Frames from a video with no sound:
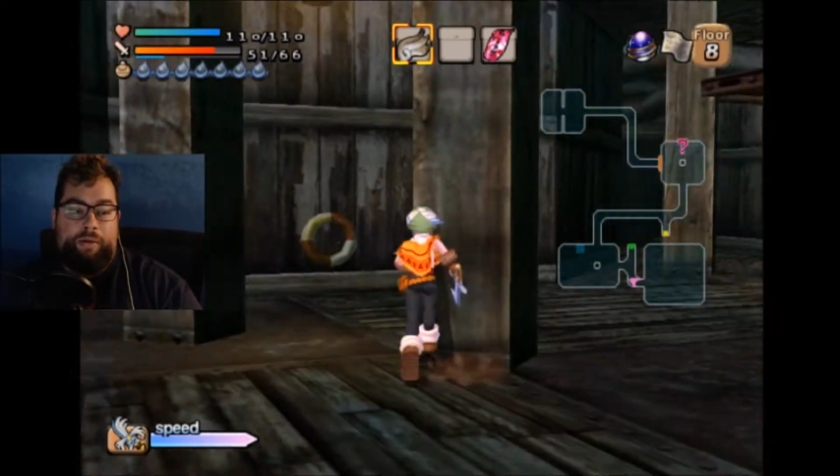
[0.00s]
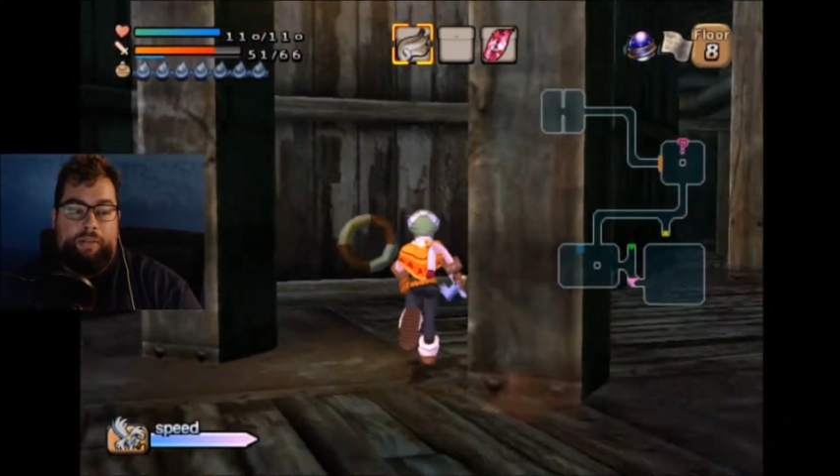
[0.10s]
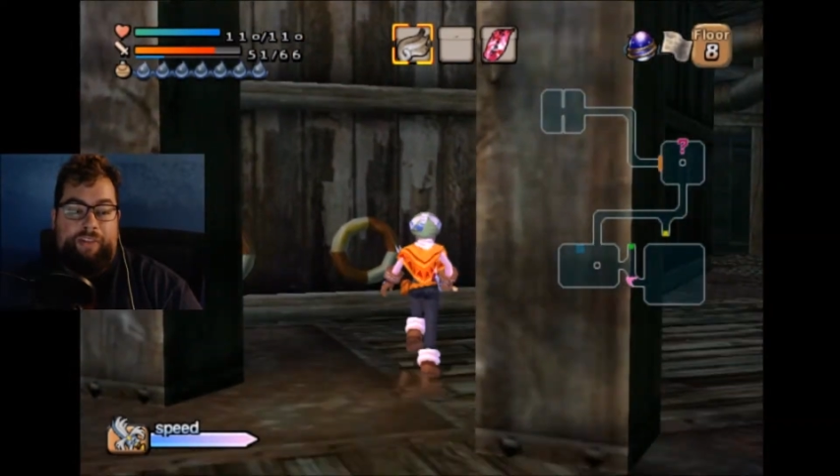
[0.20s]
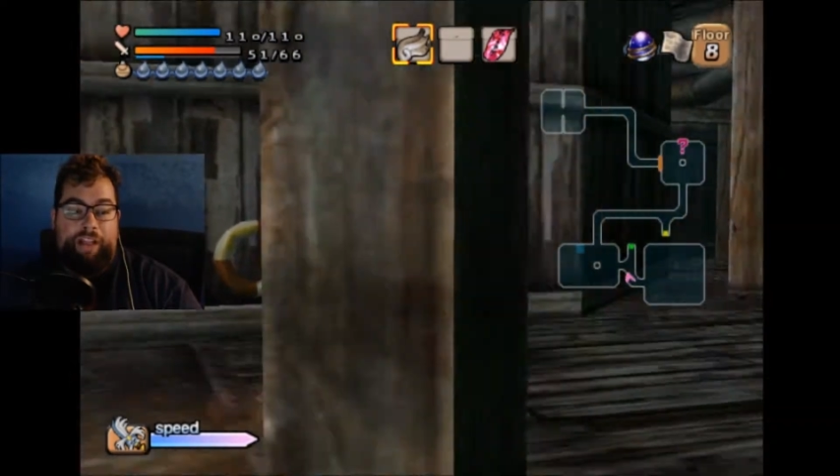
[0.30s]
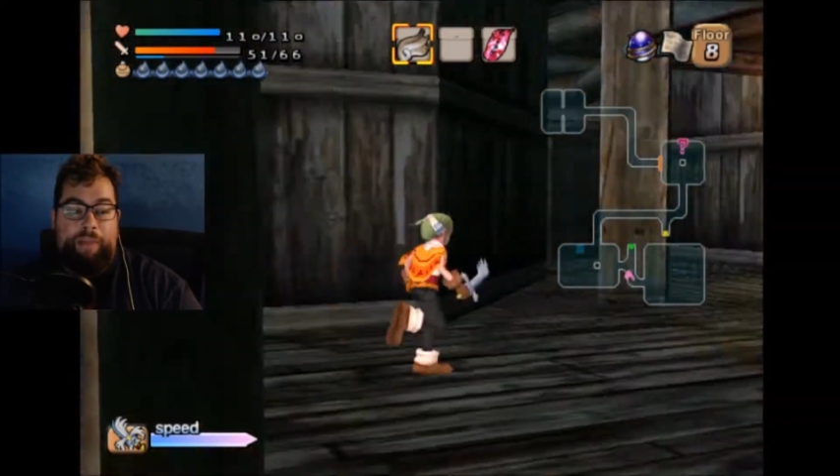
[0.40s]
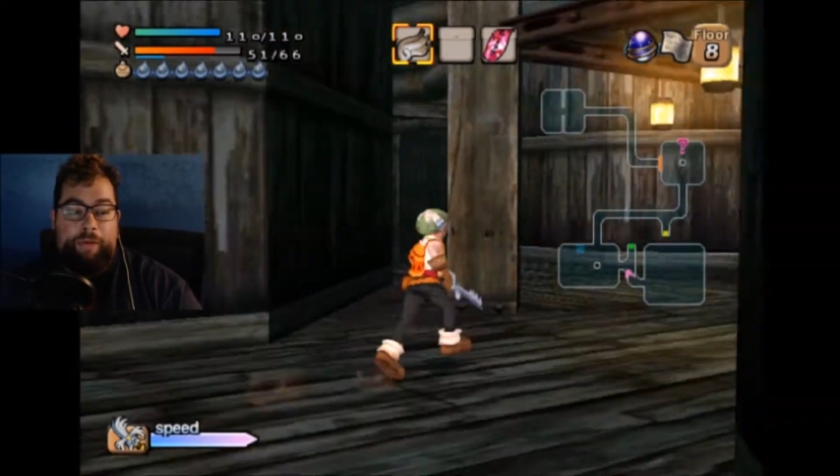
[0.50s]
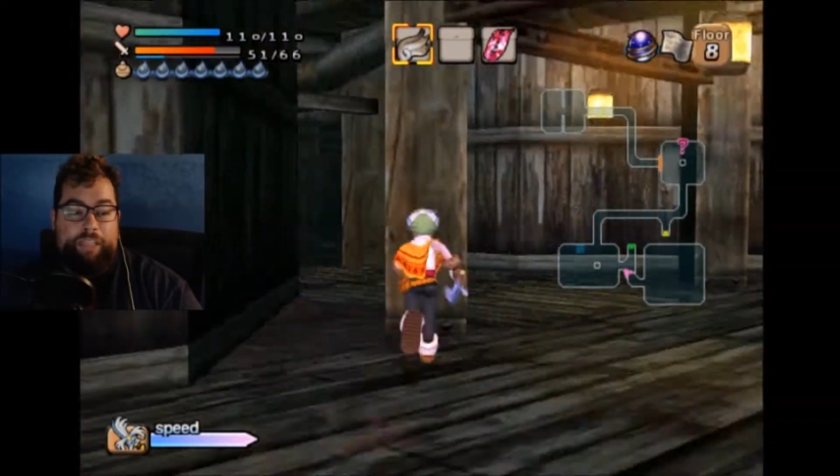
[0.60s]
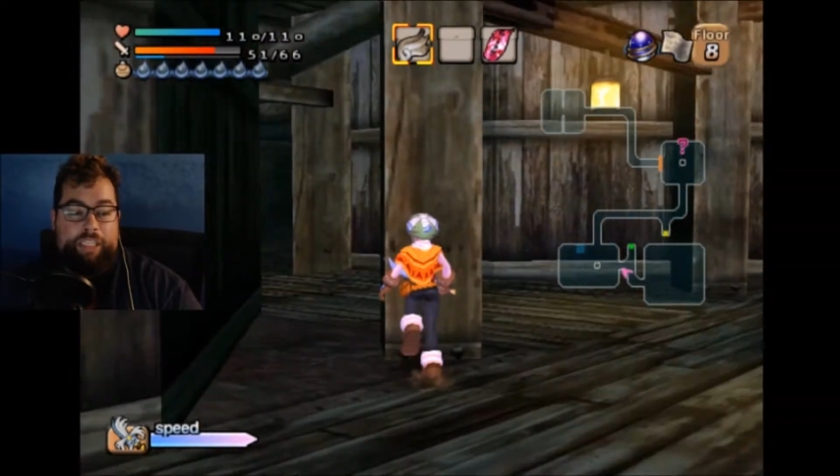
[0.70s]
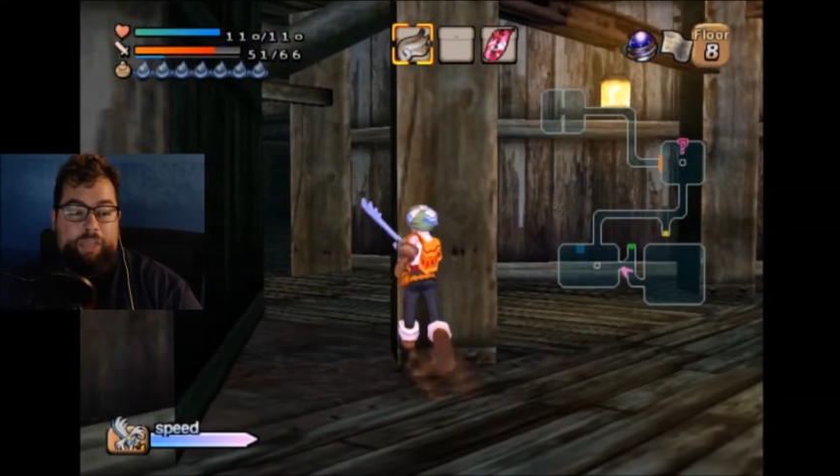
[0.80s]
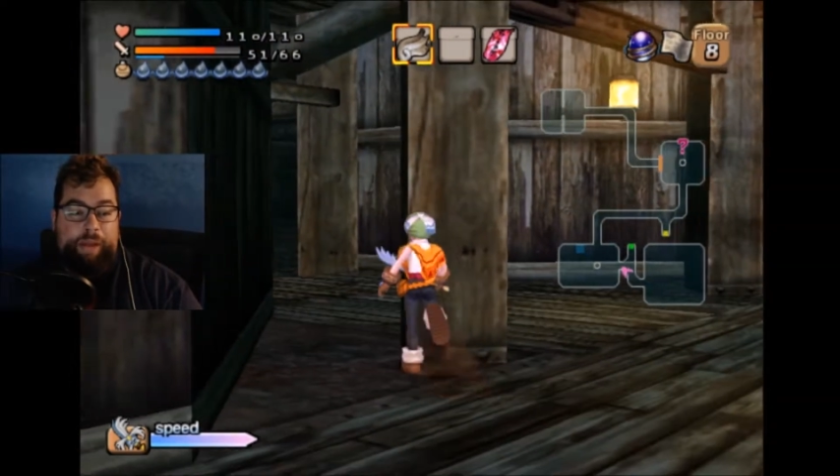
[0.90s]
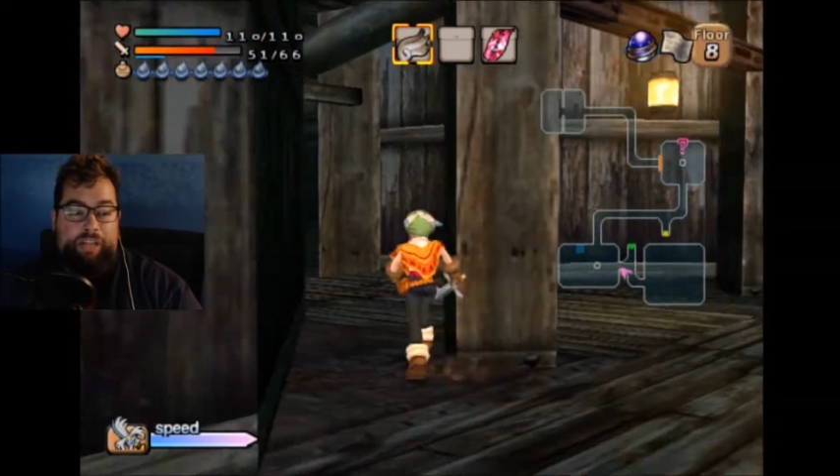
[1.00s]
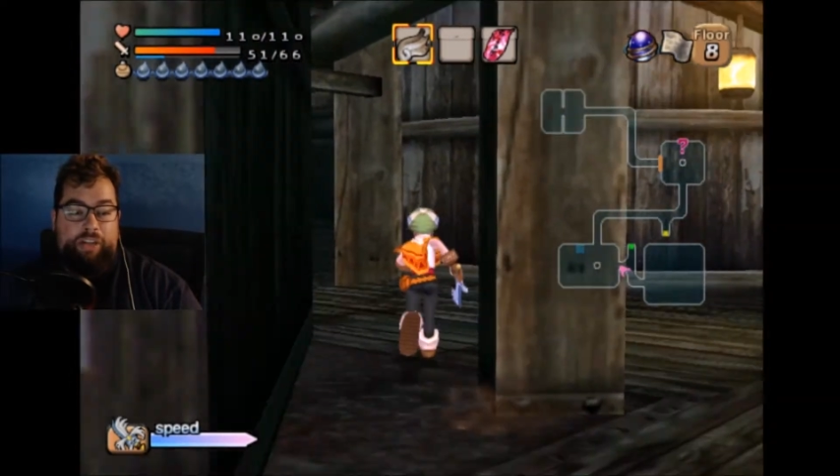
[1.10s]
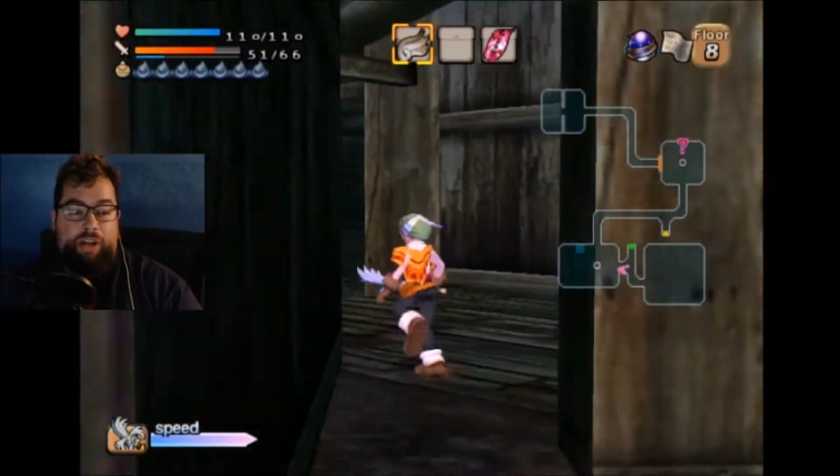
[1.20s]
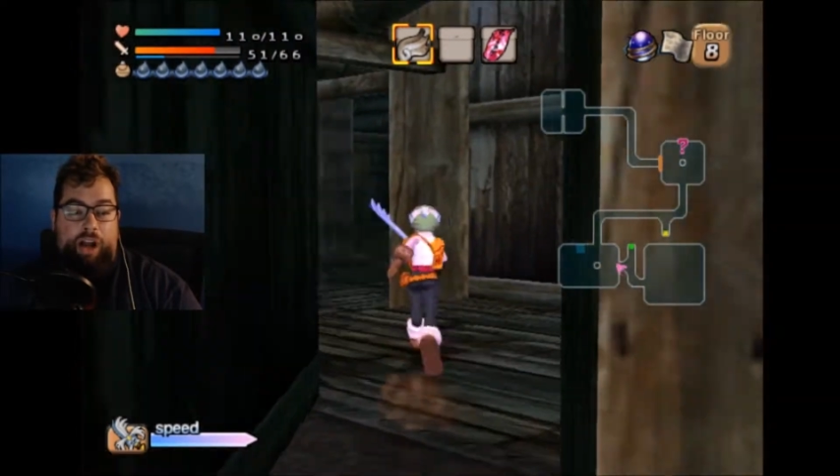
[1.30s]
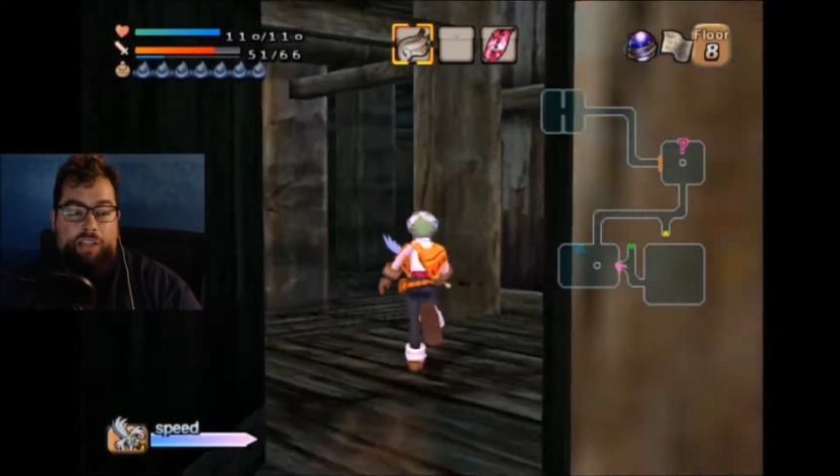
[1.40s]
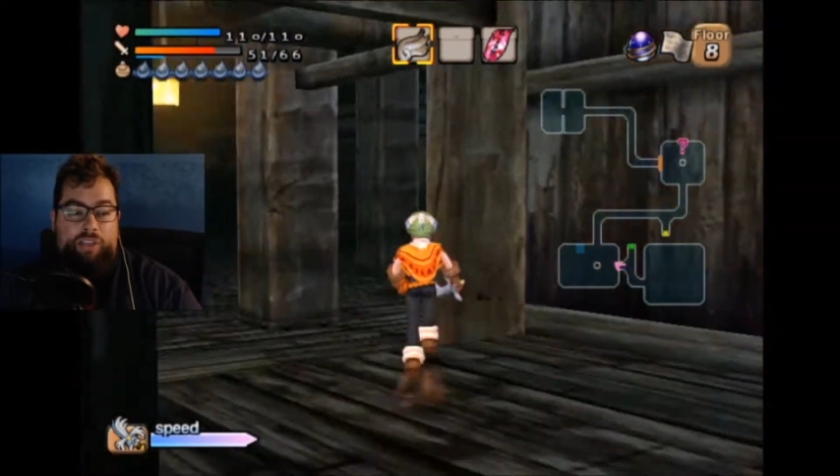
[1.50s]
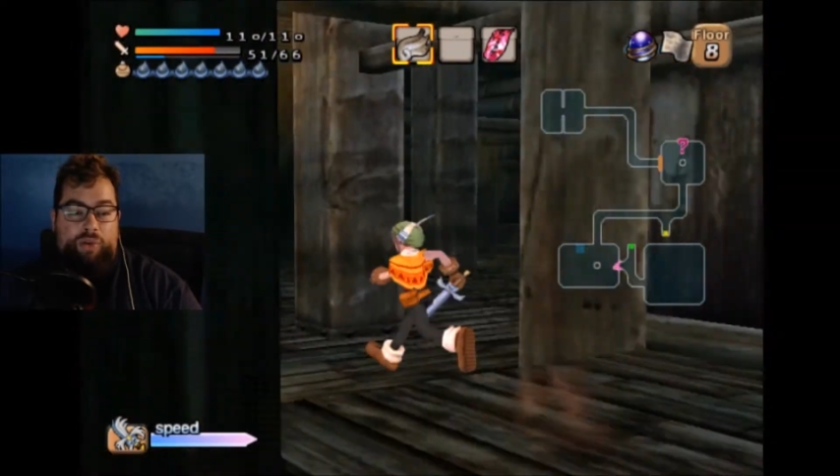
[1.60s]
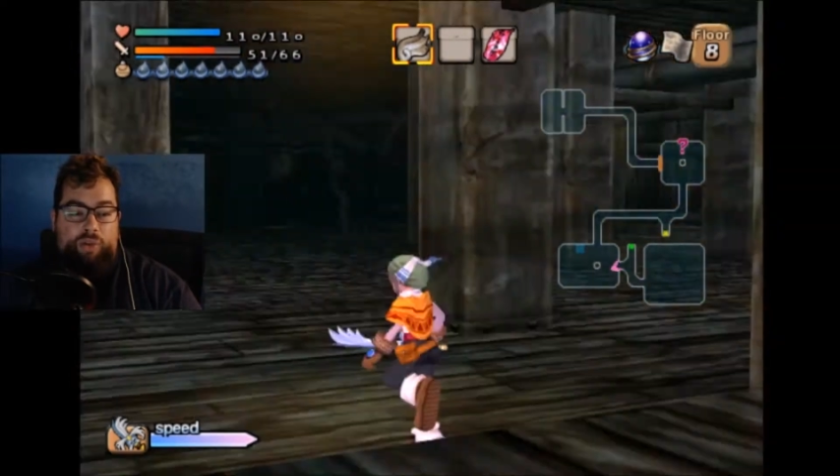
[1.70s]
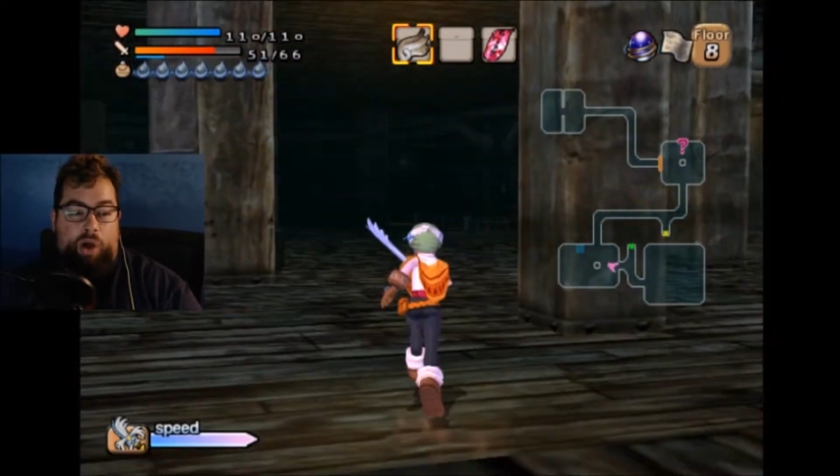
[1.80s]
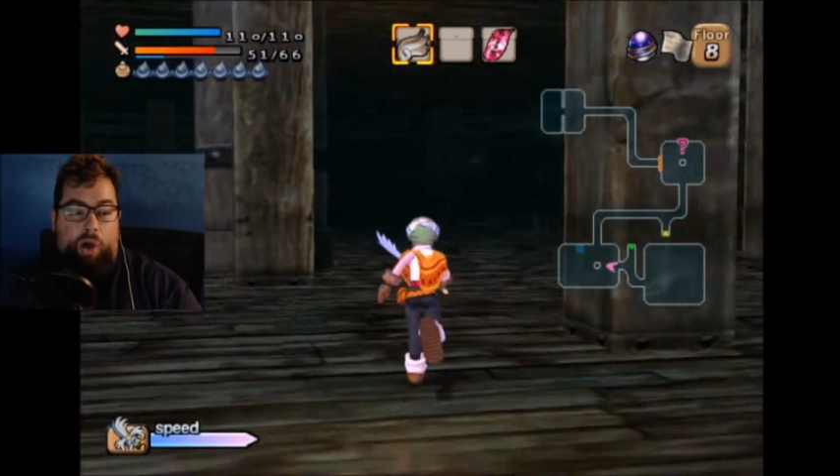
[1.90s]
developers expect your console to